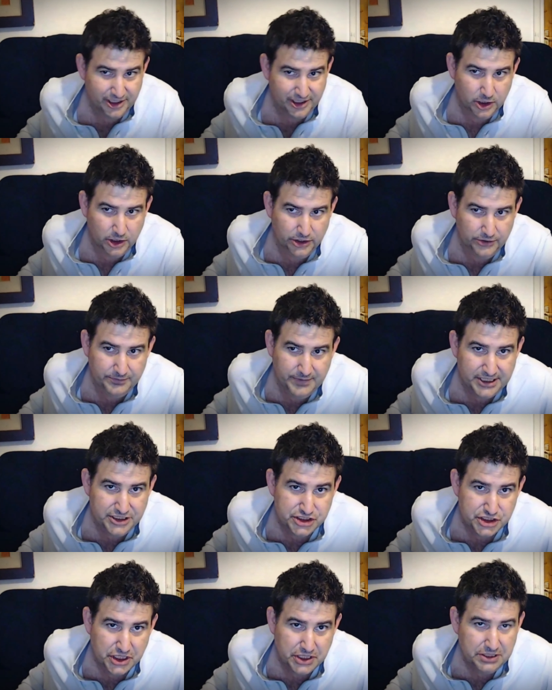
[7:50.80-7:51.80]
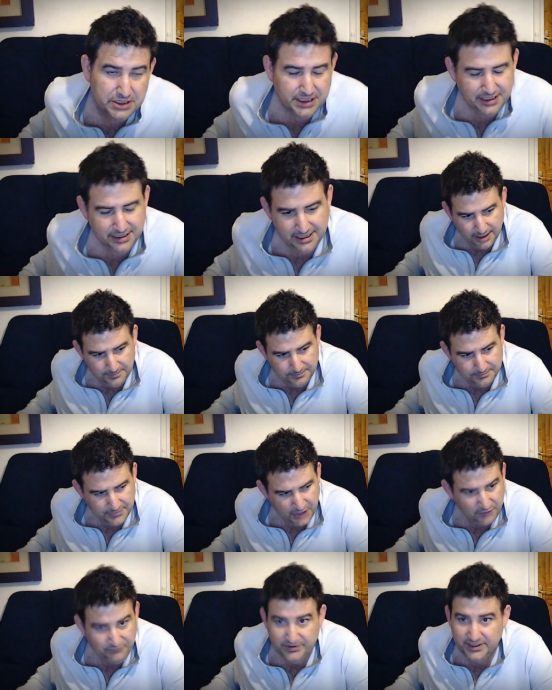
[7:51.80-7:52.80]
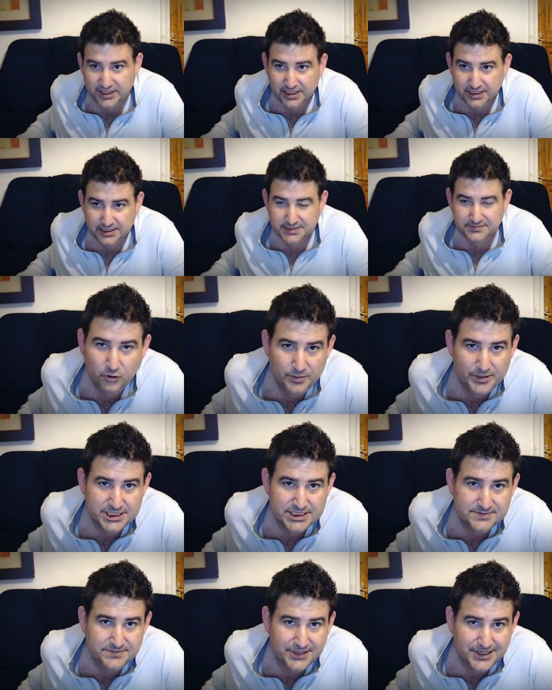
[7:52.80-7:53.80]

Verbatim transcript: Trick I learned ages ago. Um, hopefully you did. All the best.